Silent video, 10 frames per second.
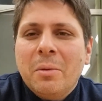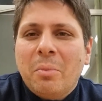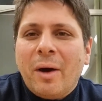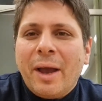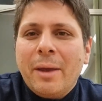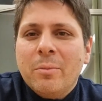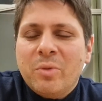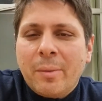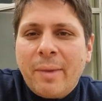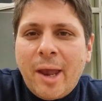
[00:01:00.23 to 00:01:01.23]
by
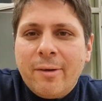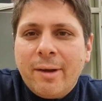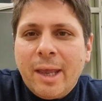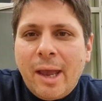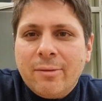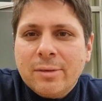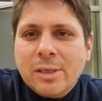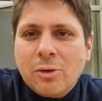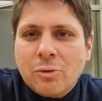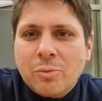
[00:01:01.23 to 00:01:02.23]
preparing a
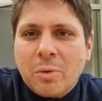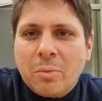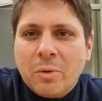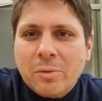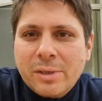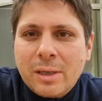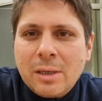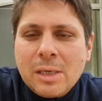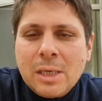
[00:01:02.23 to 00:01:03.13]
research proposal